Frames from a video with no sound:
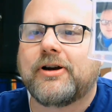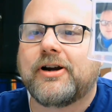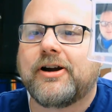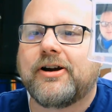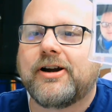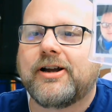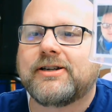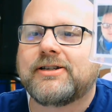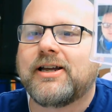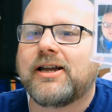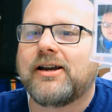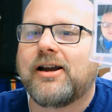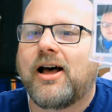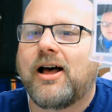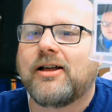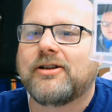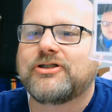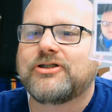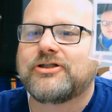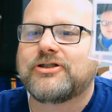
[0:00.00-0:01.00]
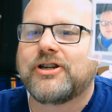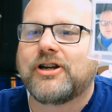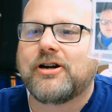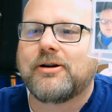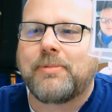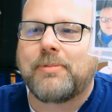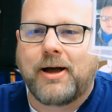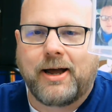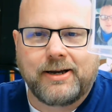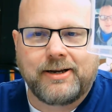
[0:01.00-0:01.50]
Area Technology Center,
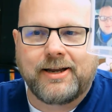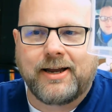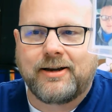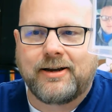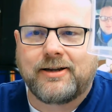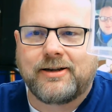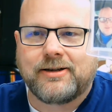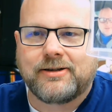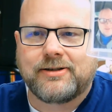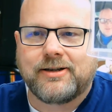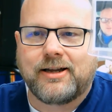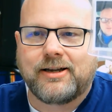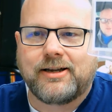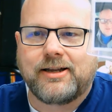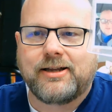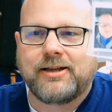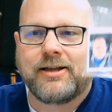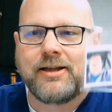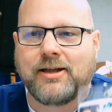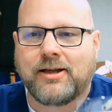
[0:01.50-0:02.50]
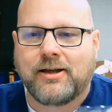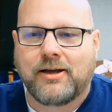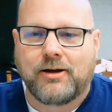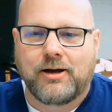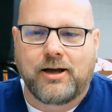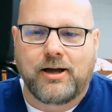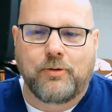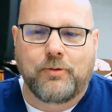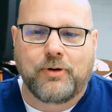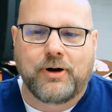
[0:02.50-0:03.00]
Pike County, Kentucky.
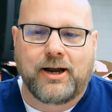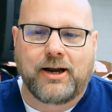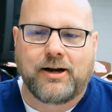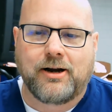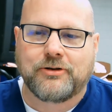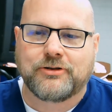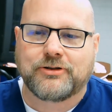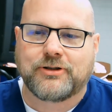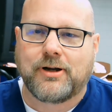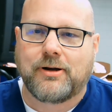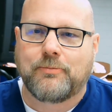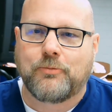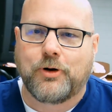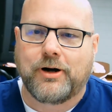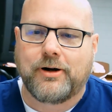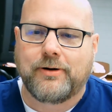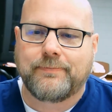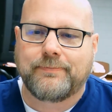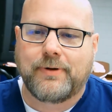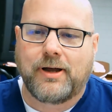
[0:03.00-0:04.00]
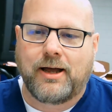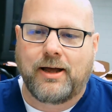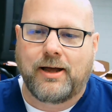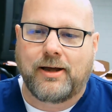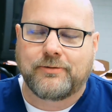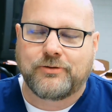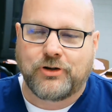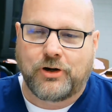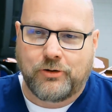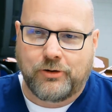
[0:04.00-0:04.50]
When I go somewhere,
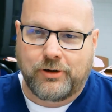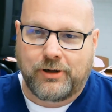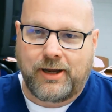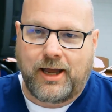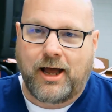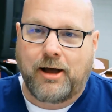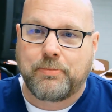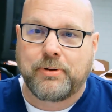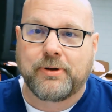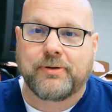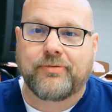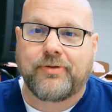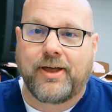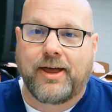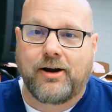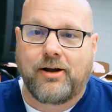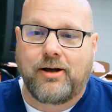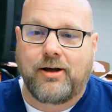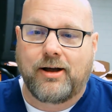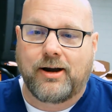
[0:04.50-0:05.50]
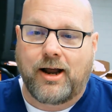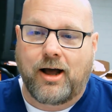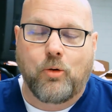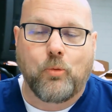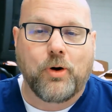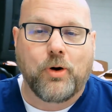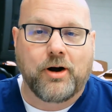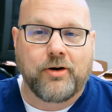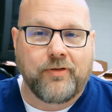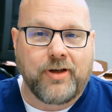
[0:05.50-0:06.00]
generally I'll put that on. I'll
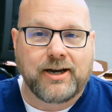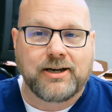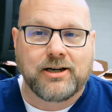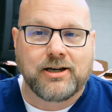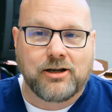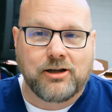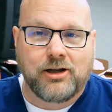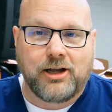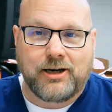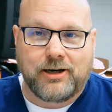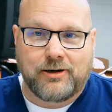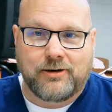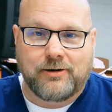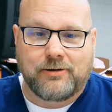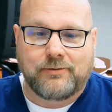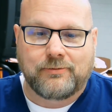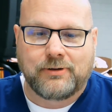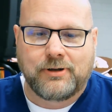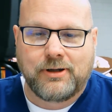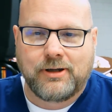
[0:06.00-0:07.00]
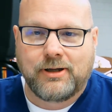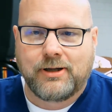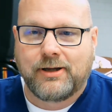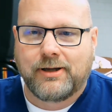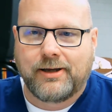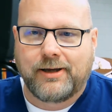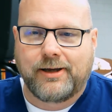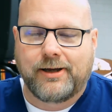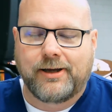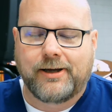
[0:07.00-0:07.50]
wear that to clinical.
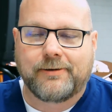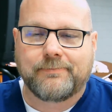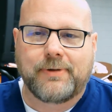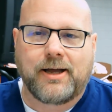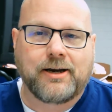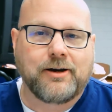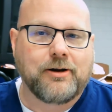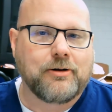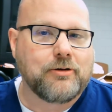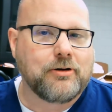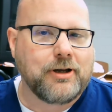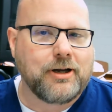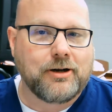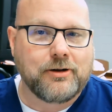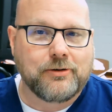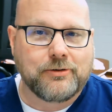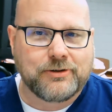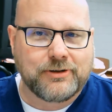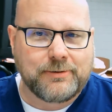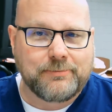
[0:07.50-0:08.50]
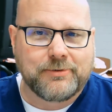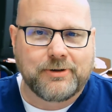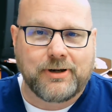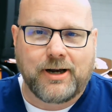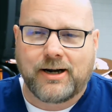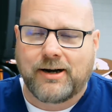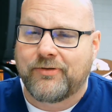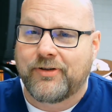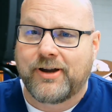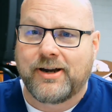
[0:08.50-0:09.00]
I know clinical seems
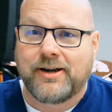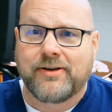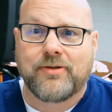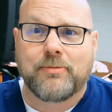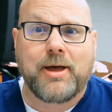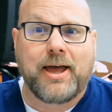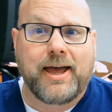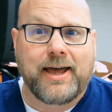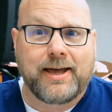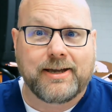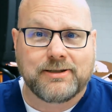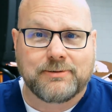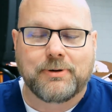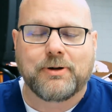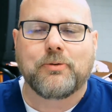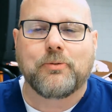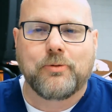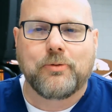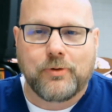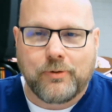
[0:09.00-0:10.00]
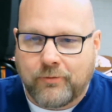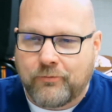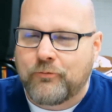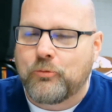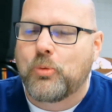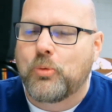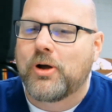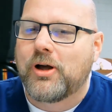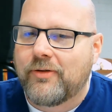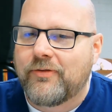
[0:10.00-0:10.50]
like a thing of the past, but
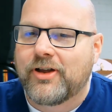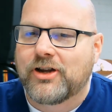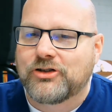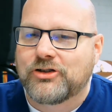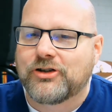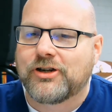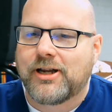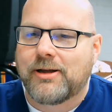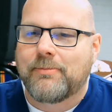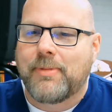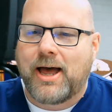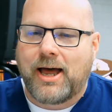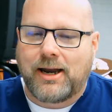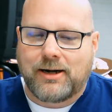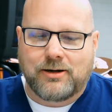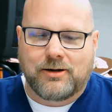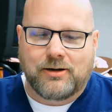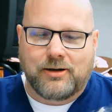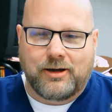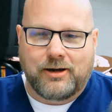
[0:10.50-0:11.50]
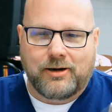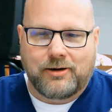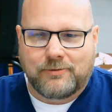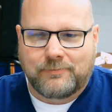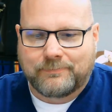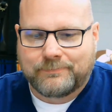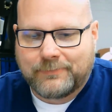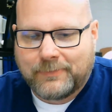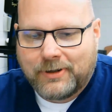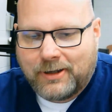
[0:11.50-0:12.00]
we'll eventually get back to clinical.
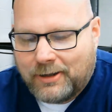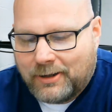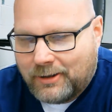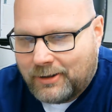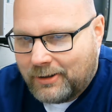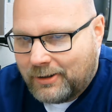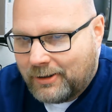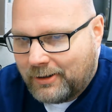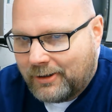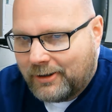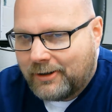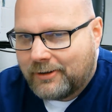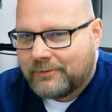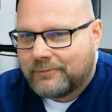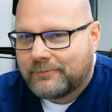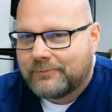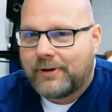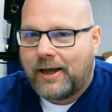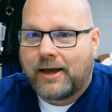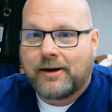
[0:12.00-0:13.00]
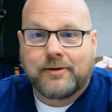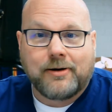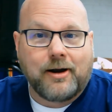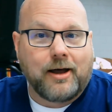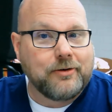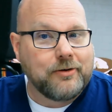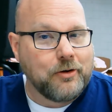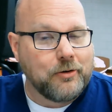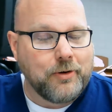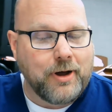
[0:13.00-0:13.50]
I
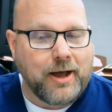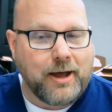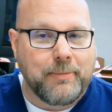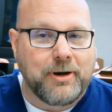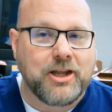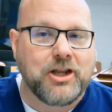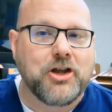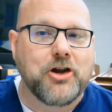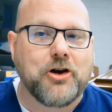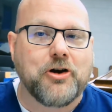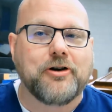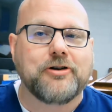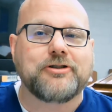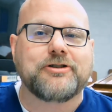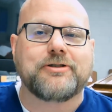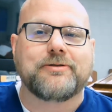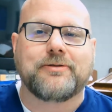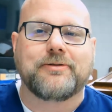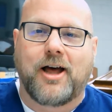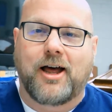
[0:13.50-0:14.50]
not know how many years.